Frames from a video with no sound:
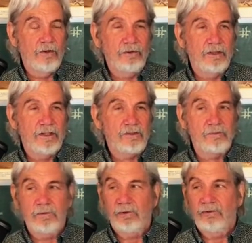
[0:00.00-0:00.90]
Old
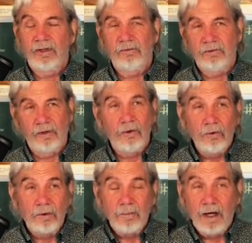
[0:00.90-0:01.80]
Testament because that was the
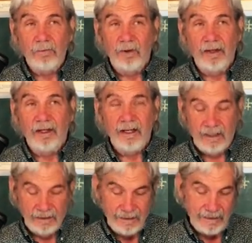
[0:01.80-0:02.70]
only Bible they
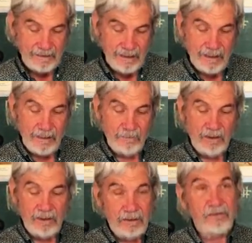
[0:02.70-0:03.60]
had at that time.
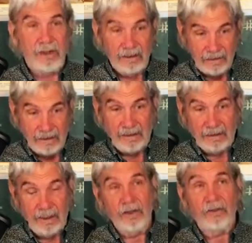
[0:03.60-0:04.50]
And he's saying, Get
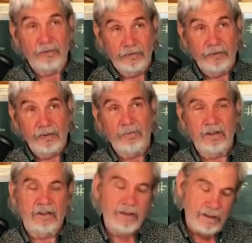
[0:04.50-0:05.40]
in there and you'll see
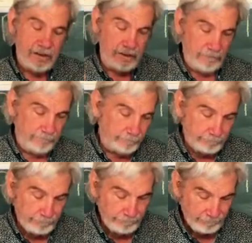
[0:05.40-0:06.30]
me. And they did.
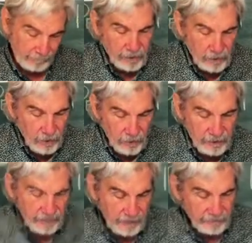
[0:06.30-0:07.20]
We are
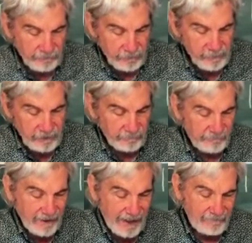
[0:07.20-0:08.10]
in 1 Peter
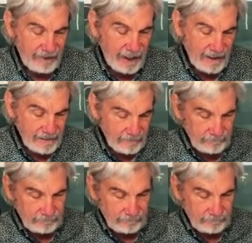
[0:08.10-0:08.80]
5 8.